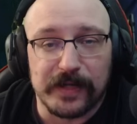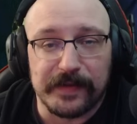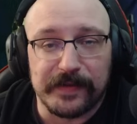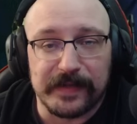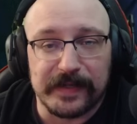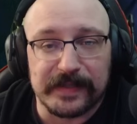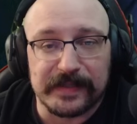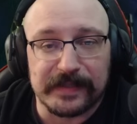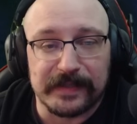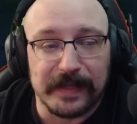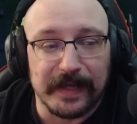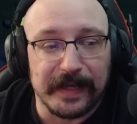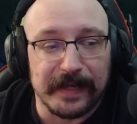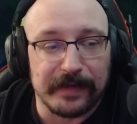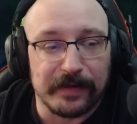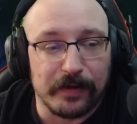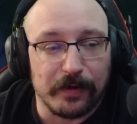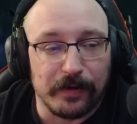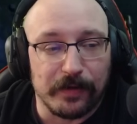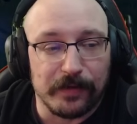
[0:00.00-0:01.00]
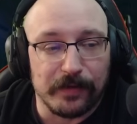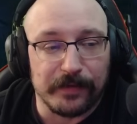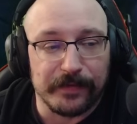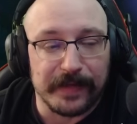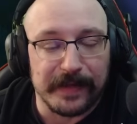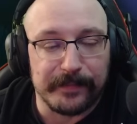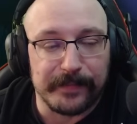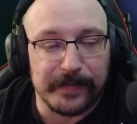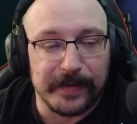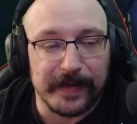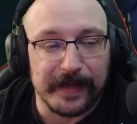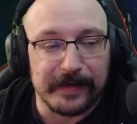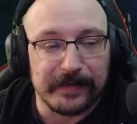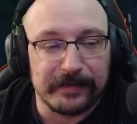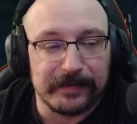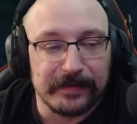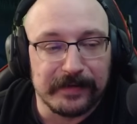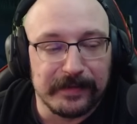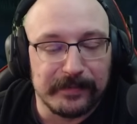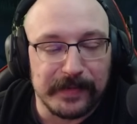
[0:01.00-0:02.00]
I think is not all that bad.
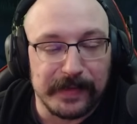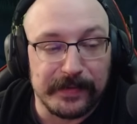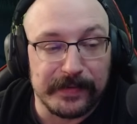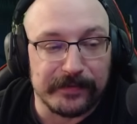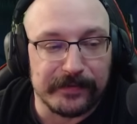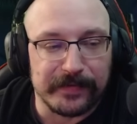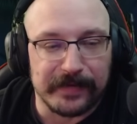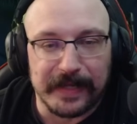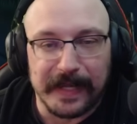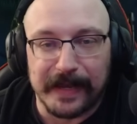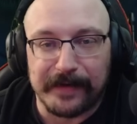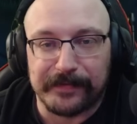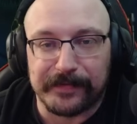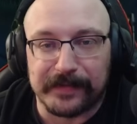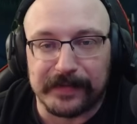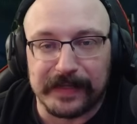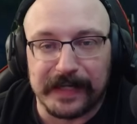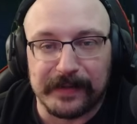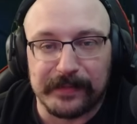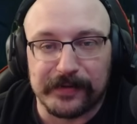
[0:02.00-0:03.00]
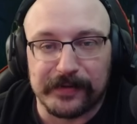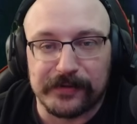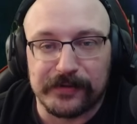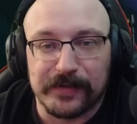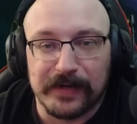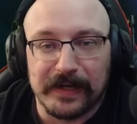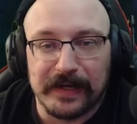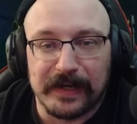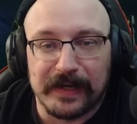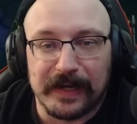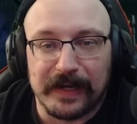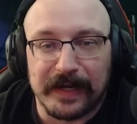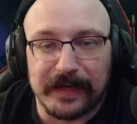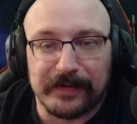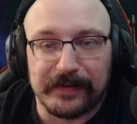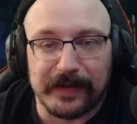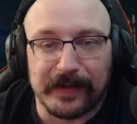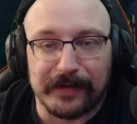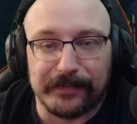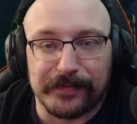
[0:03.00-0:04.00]
Maybe even half of the damage.
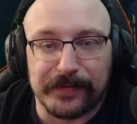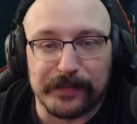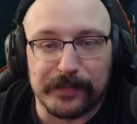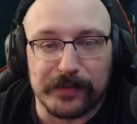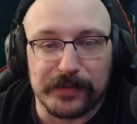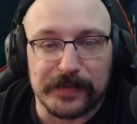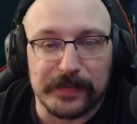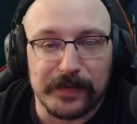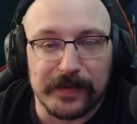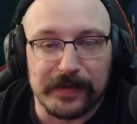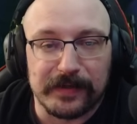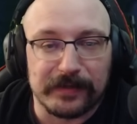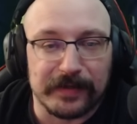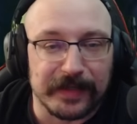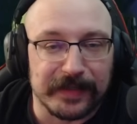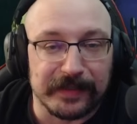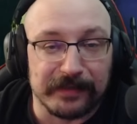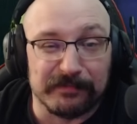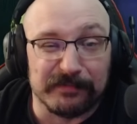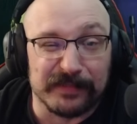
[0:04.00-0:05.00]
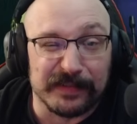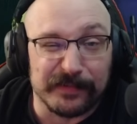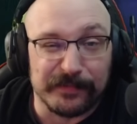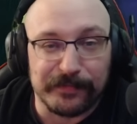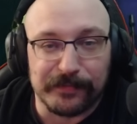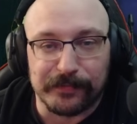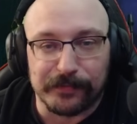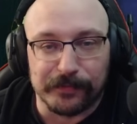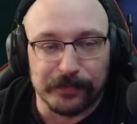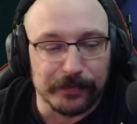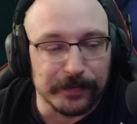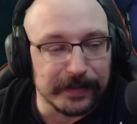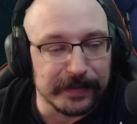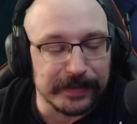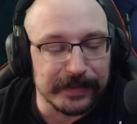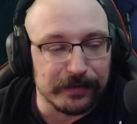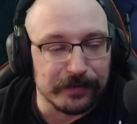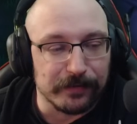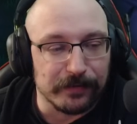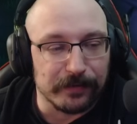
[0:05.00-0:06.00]
Uh, for the most part, I can live through and
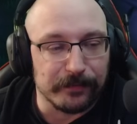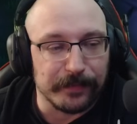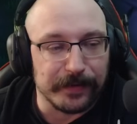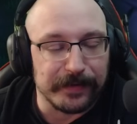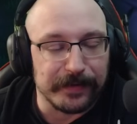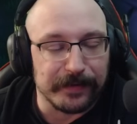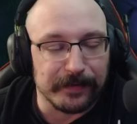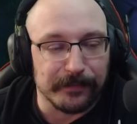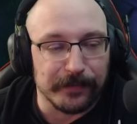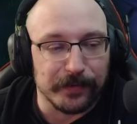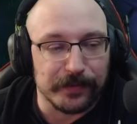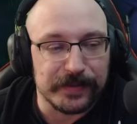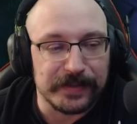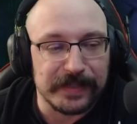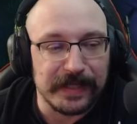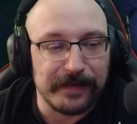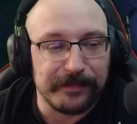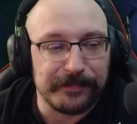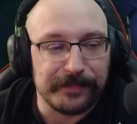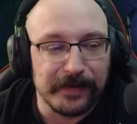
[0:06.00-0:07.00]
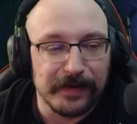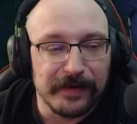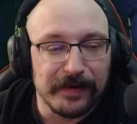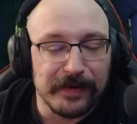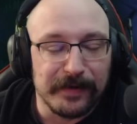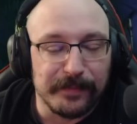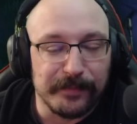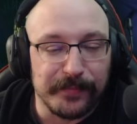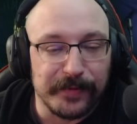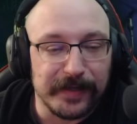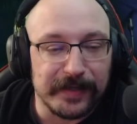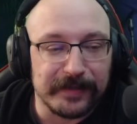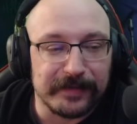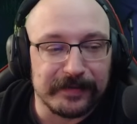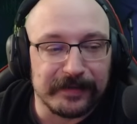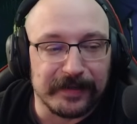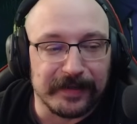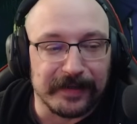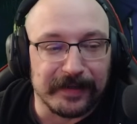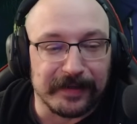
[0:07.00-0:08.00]
deal with most stuff. But
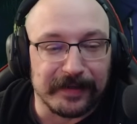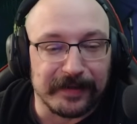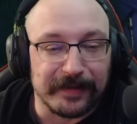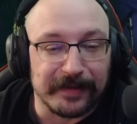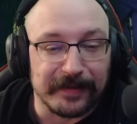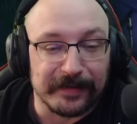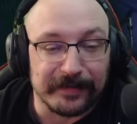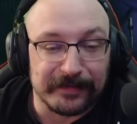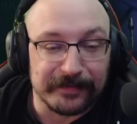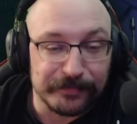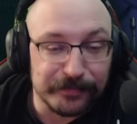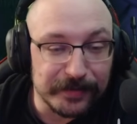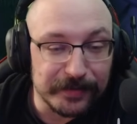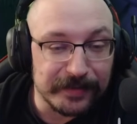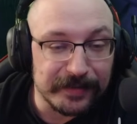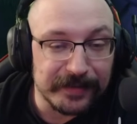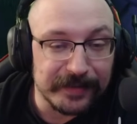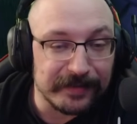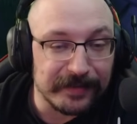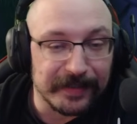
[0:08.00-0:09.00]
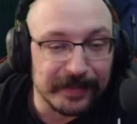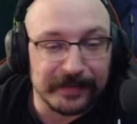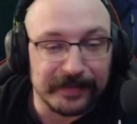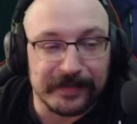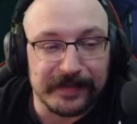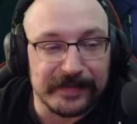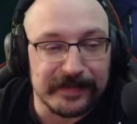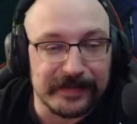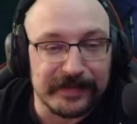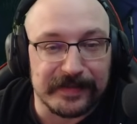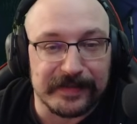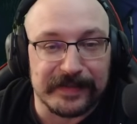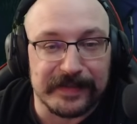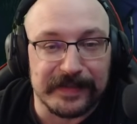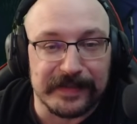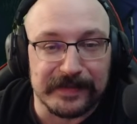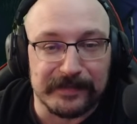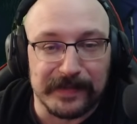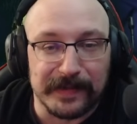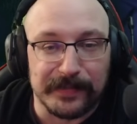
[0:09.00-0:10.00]
uh, really, like, this is the
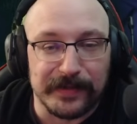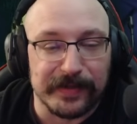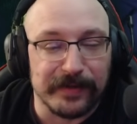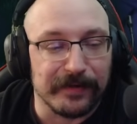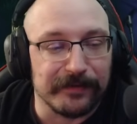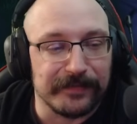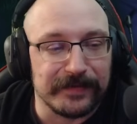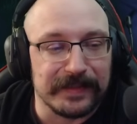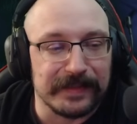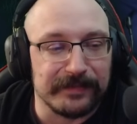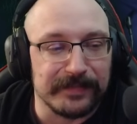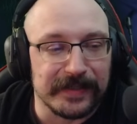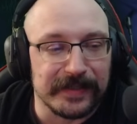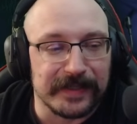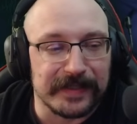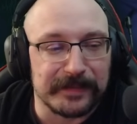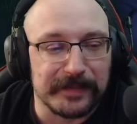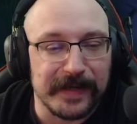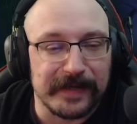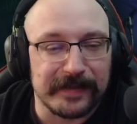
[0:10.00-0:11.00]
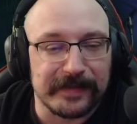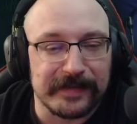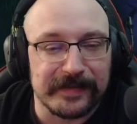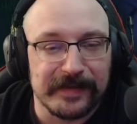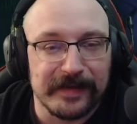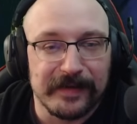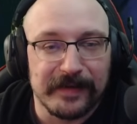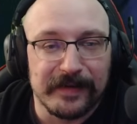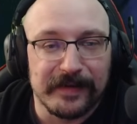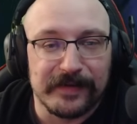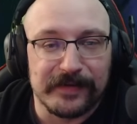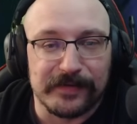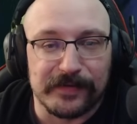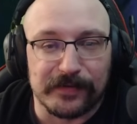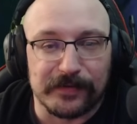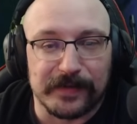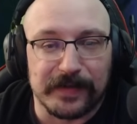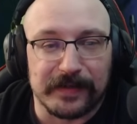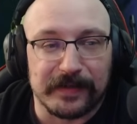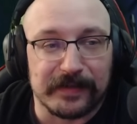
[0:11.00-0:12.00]
season maybe of D P S pets. So
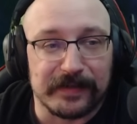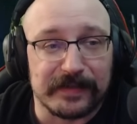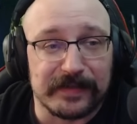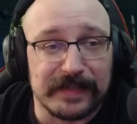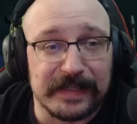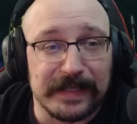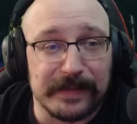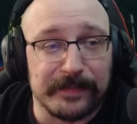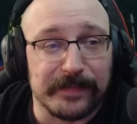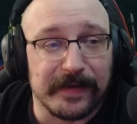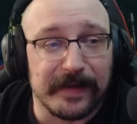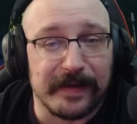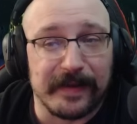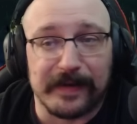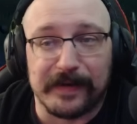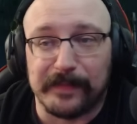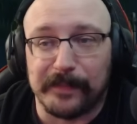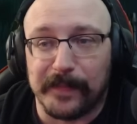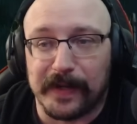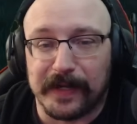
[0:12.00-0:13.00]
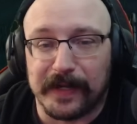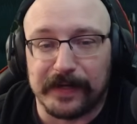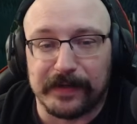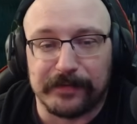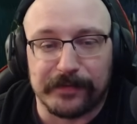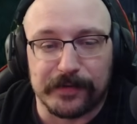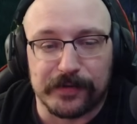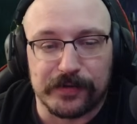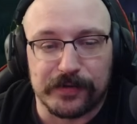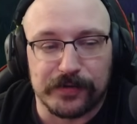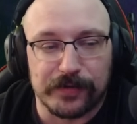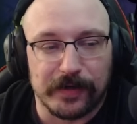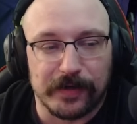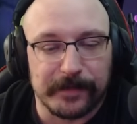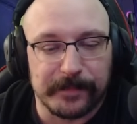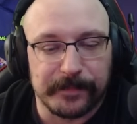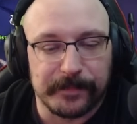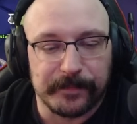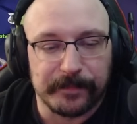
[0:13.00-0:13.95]
kind of just keep that in mind for sure.